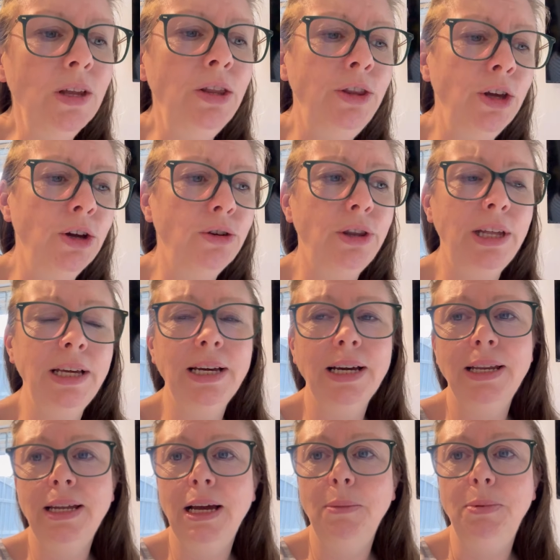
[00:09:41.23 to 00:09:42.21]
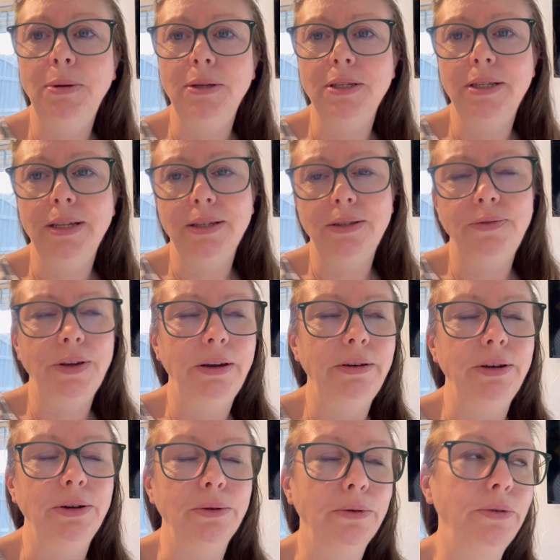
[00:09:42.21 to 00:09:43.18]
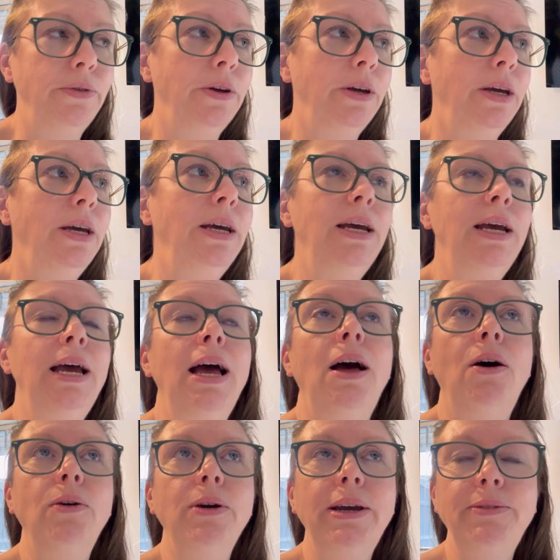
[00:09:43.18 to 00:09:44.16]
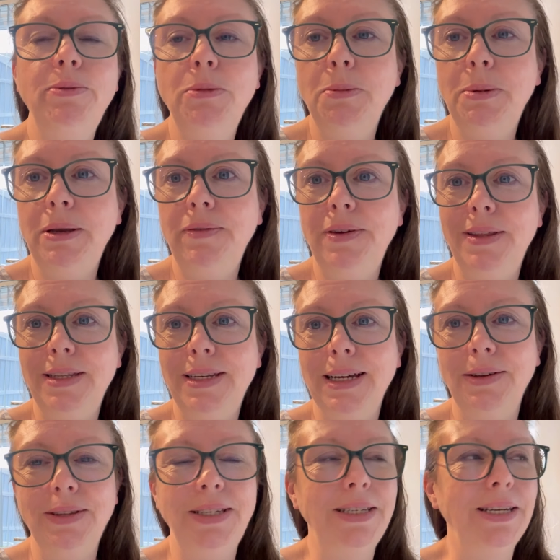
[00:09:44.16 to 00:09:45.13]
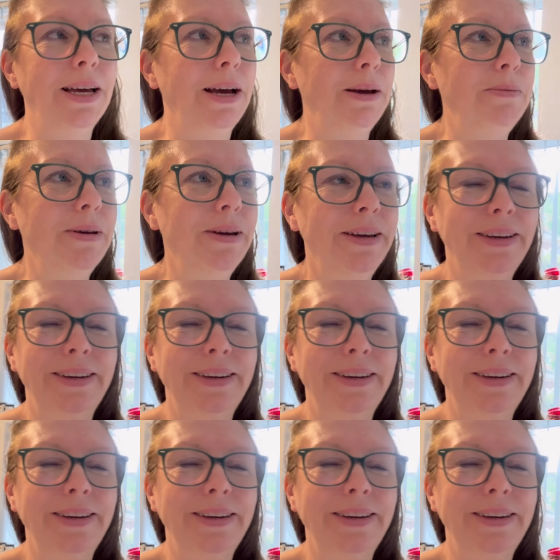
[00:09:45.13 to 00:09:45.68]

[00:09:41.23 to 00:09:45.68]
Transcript: the odd thing can happen, so that's fair enough. I'll give them the benefit of the doubt this time.